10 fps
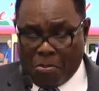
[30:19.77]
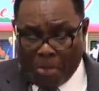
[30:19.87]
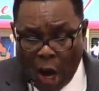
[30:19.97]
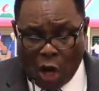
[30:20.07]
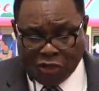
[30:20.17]

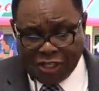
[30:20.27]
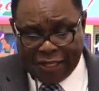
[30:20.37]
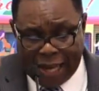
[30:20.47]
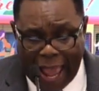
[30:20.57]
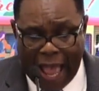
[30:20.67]
both
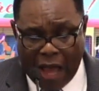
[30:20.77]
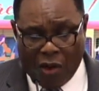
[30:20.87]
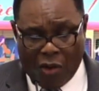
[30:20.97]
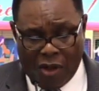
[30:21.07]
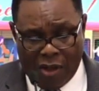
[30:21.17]

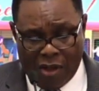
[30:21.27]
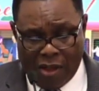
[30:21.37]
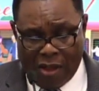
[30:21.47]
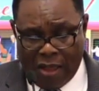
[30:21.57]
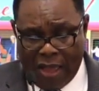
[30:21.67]
now
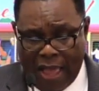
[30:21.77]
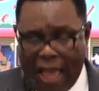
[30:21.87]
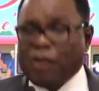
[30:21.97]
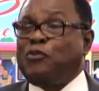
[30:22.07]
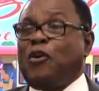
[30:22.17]
and